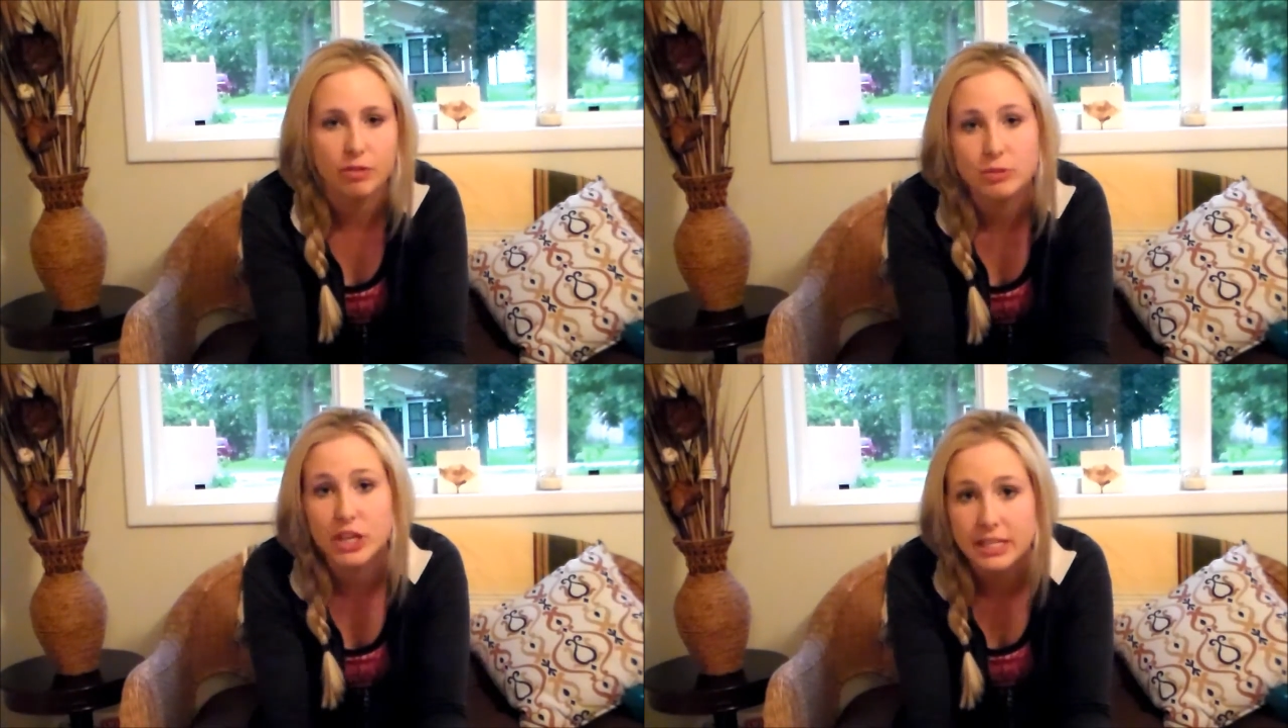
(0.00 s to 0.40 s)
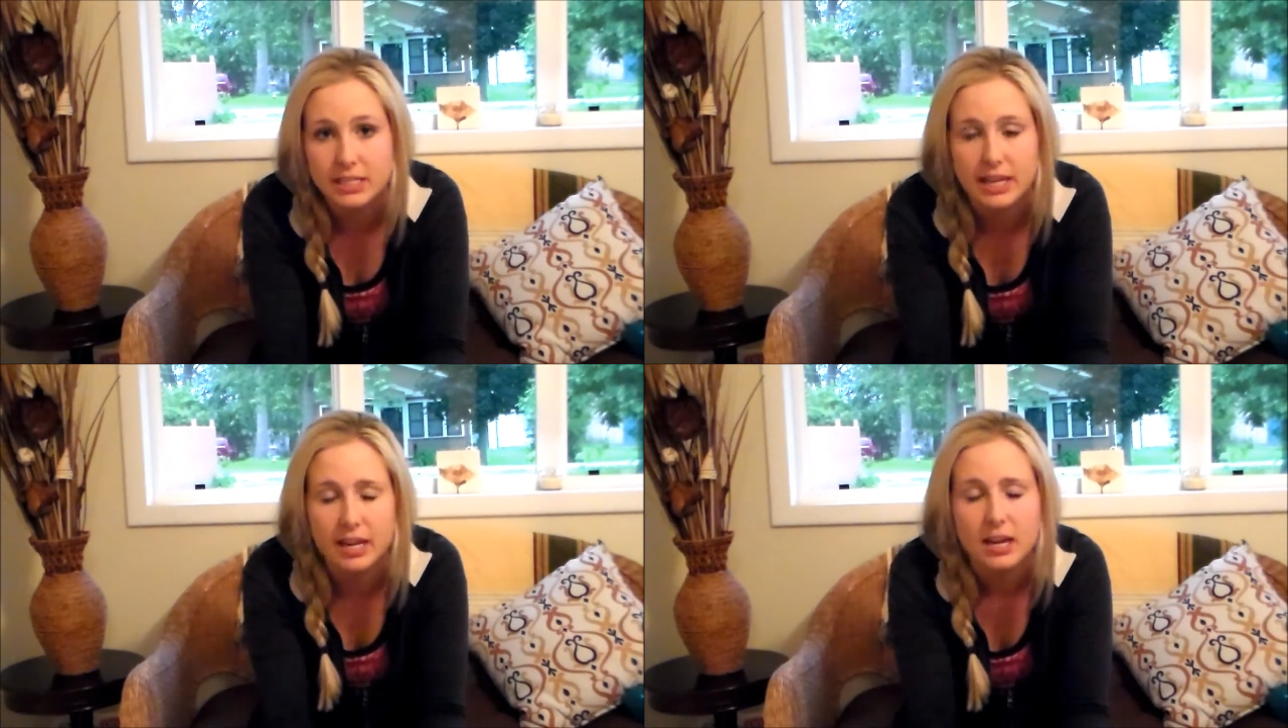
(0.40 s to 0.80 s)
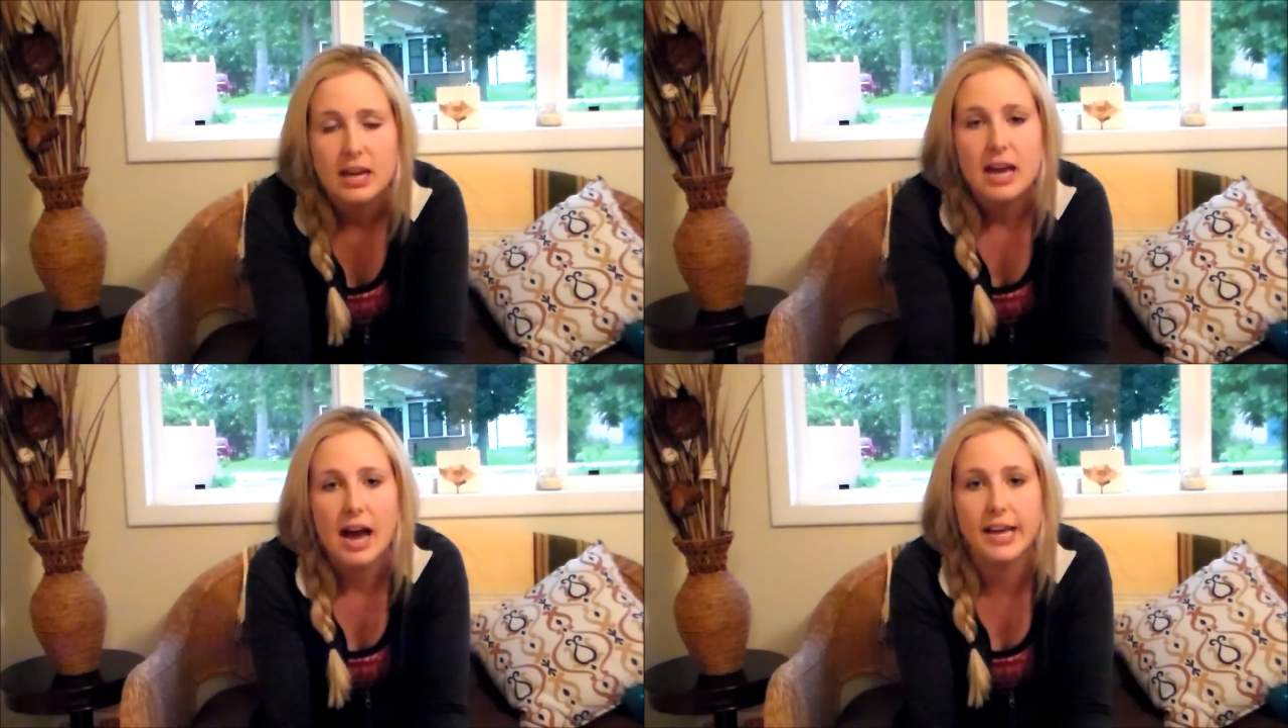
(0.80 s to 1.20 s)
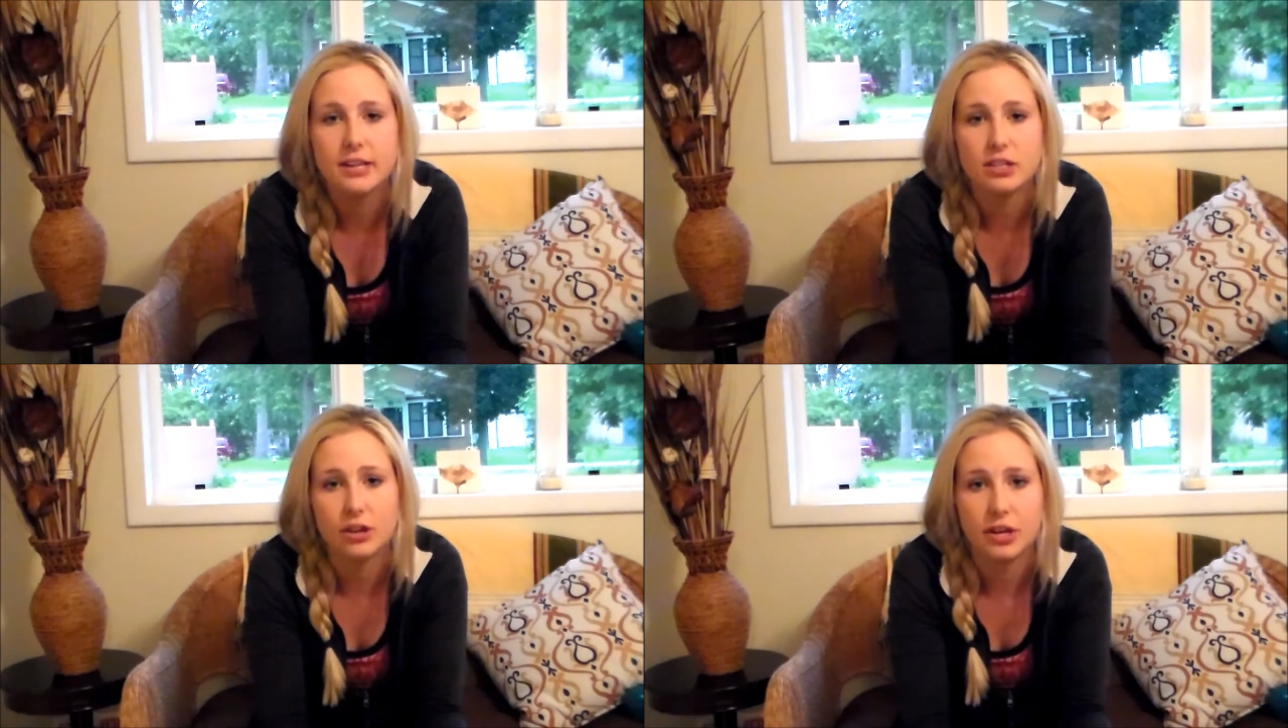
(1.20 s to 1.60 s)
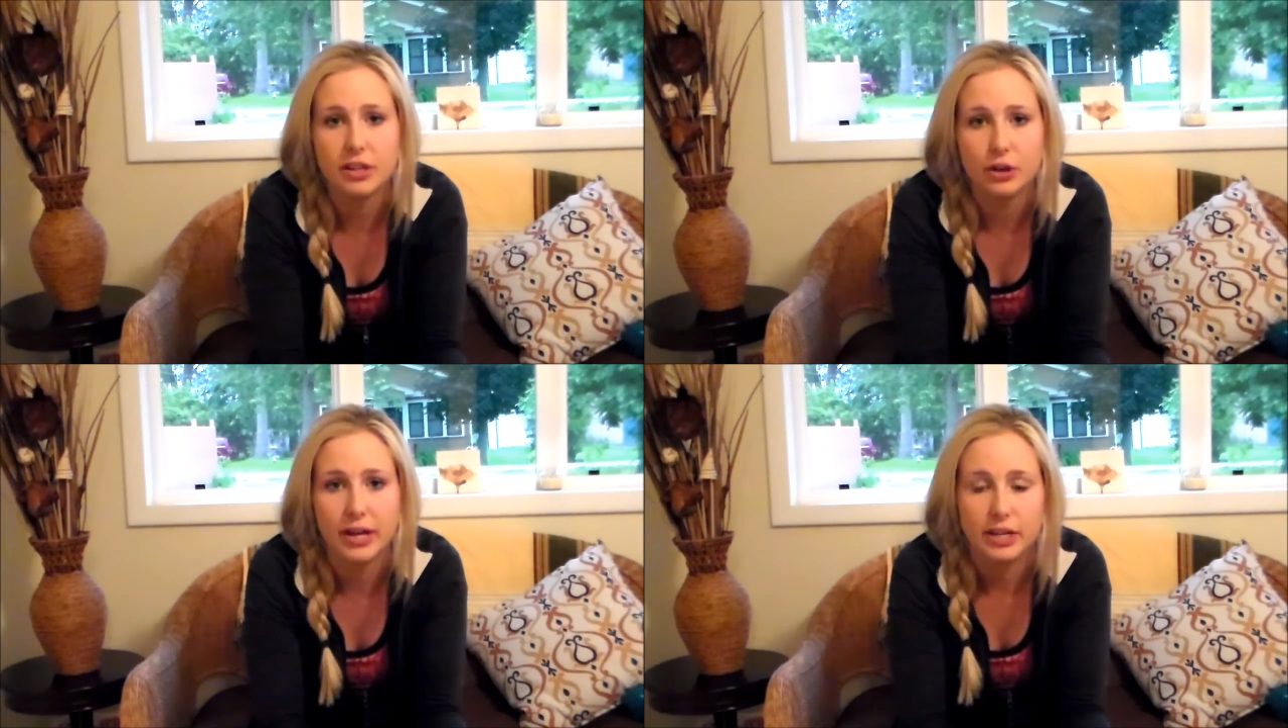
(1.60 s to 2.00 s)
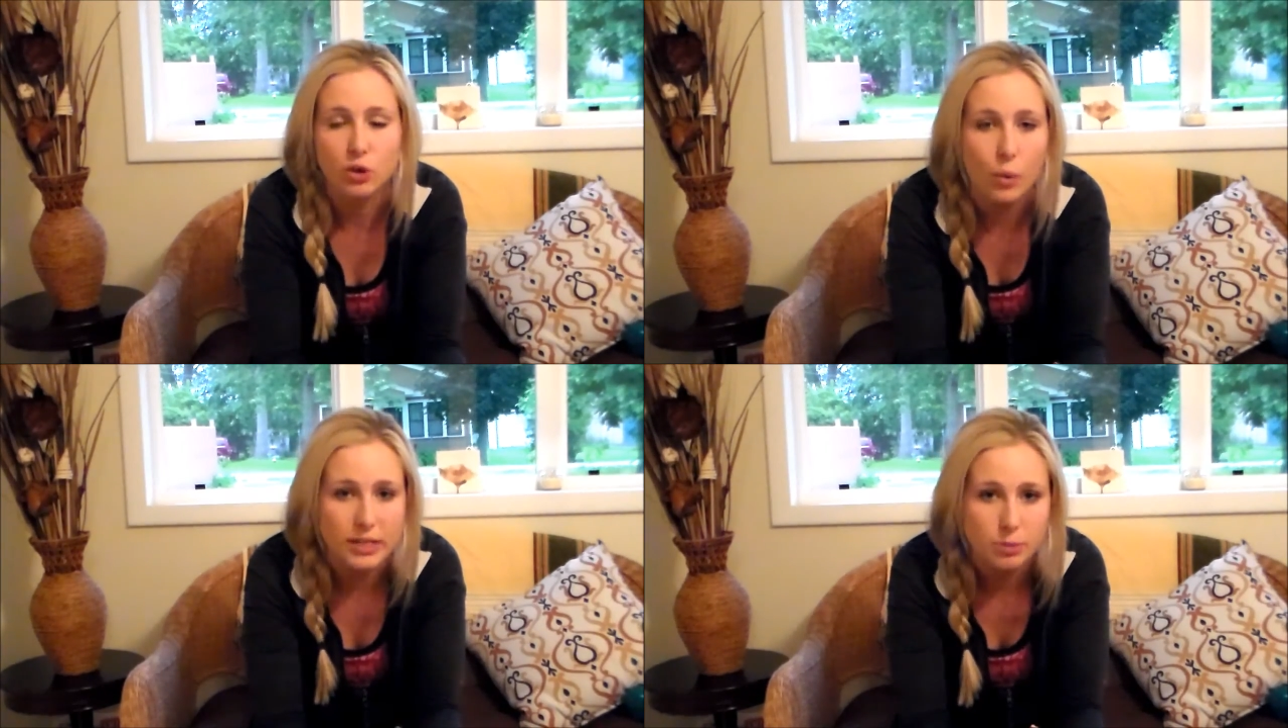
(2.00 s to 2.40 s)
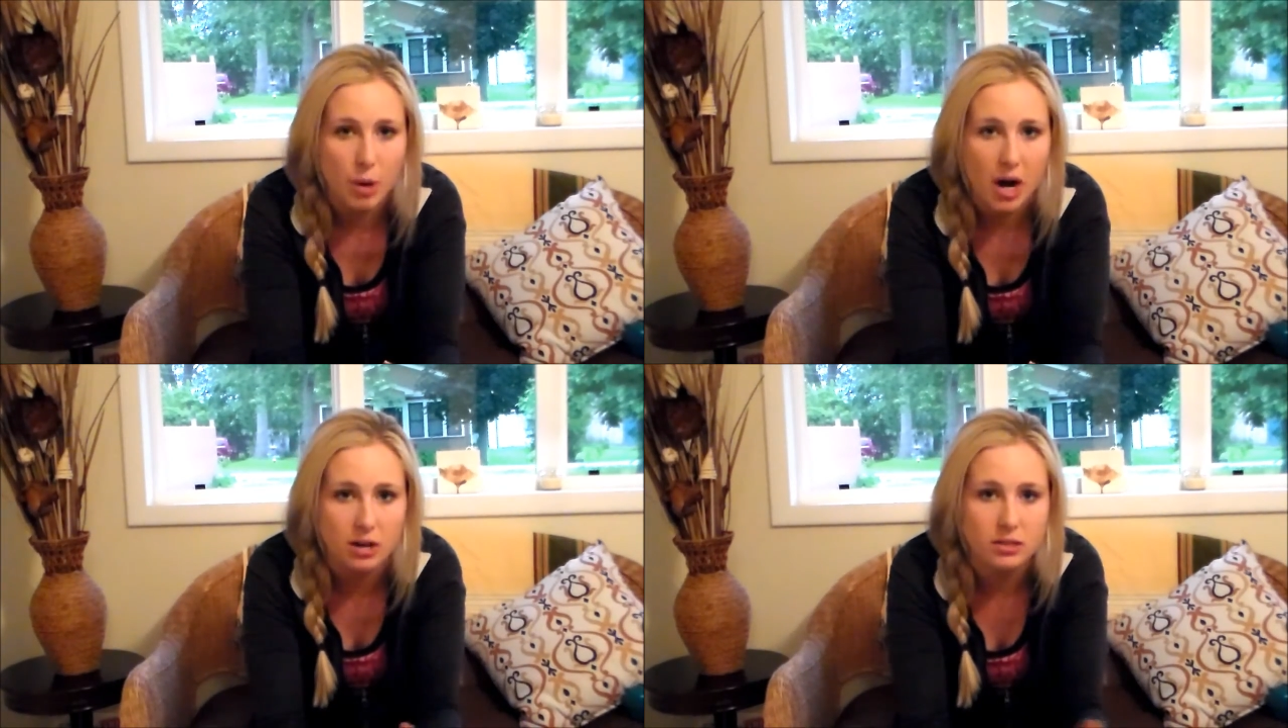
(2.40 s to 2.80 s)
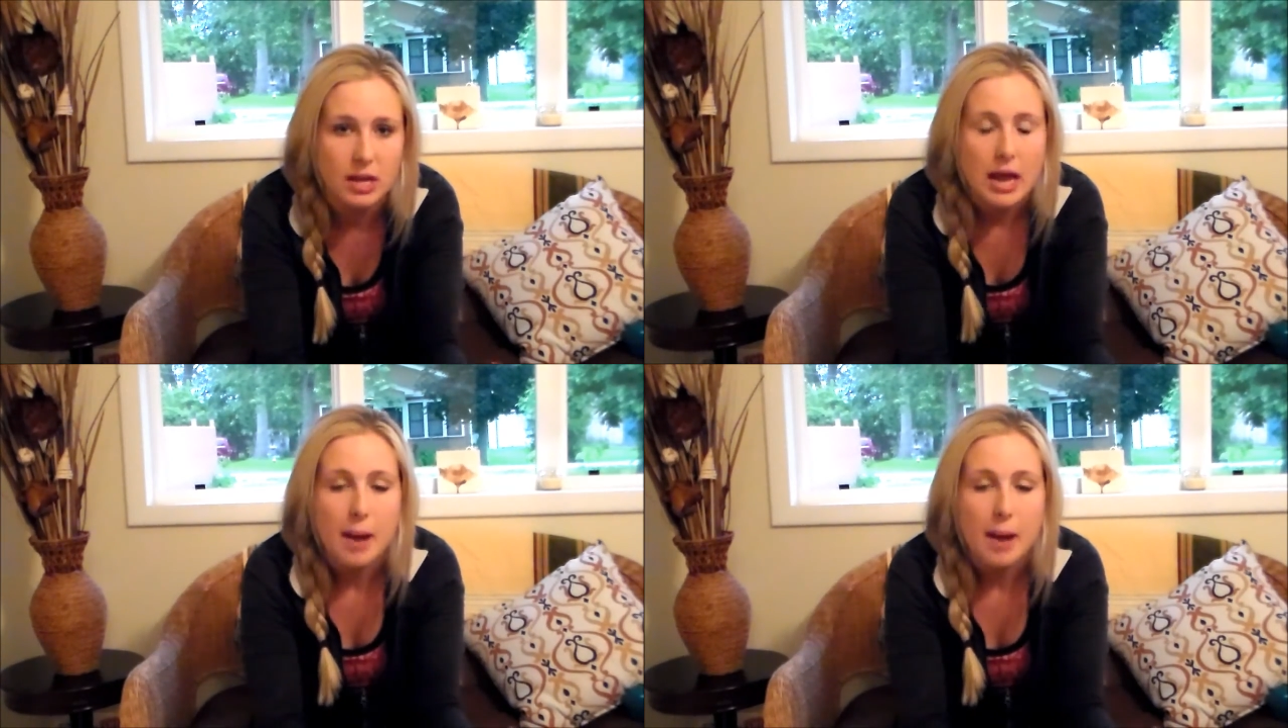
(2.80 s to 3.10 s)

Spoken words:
GNC. I either get Quest bars,